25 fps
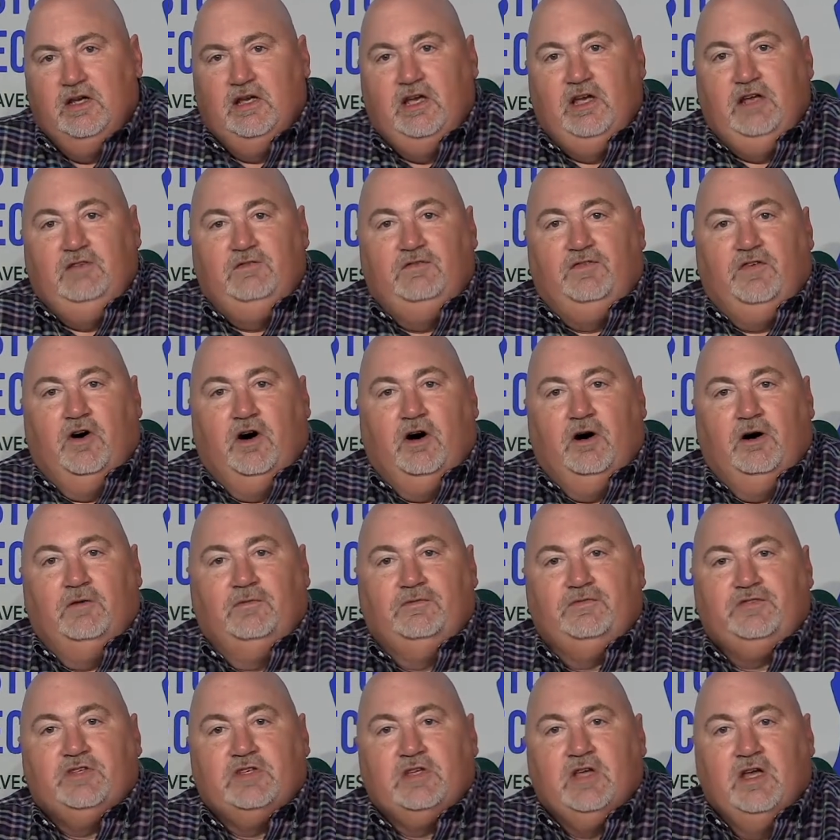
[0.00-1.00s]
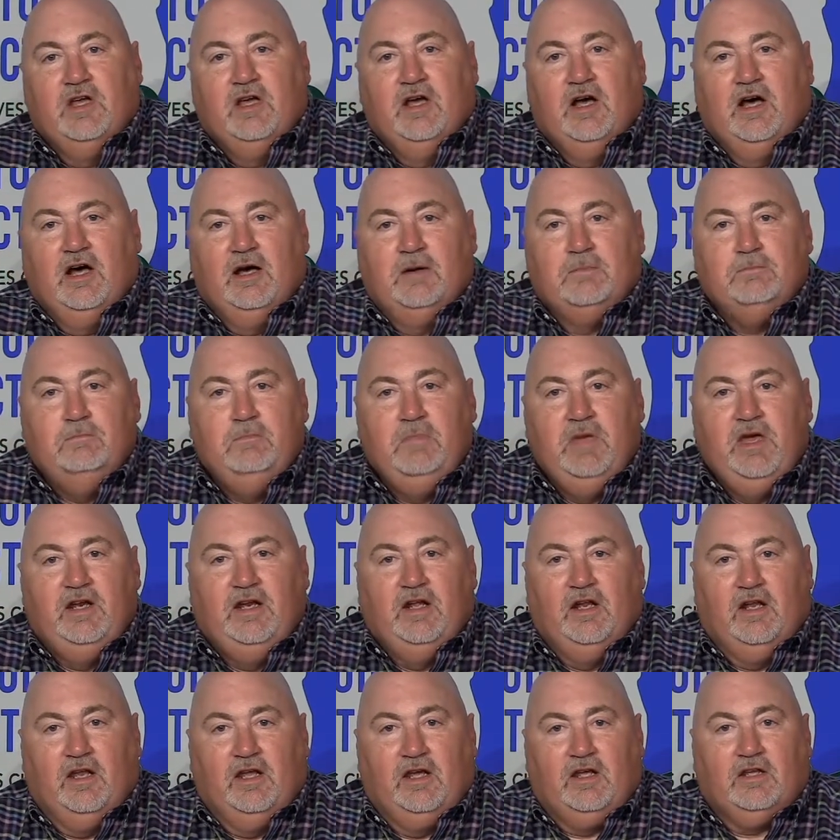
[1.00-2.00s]
involves uh,
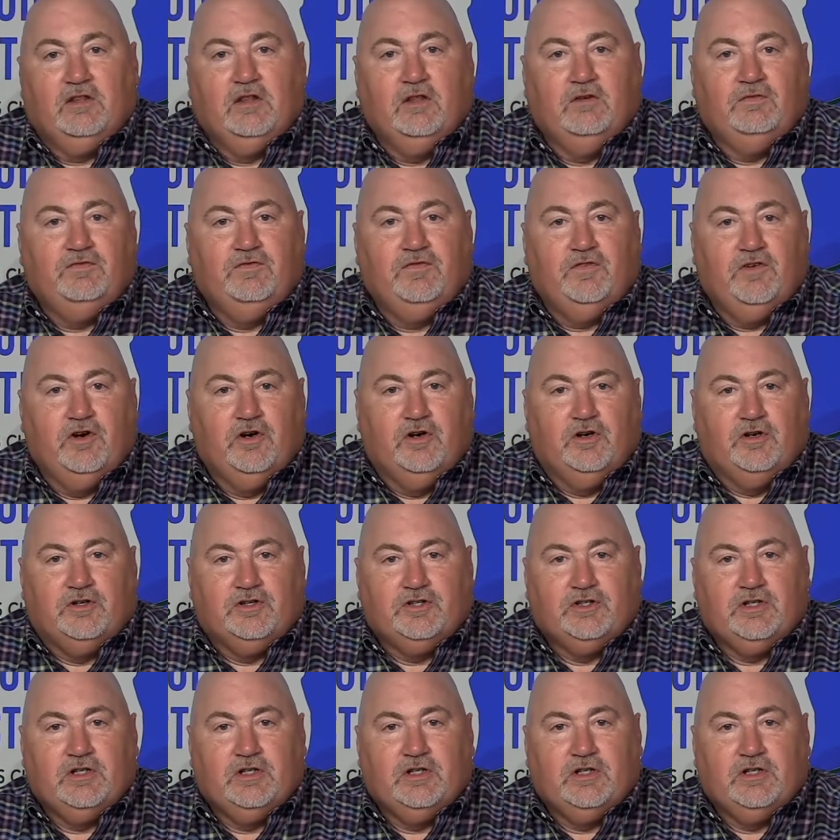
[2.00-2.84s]
Menelik I,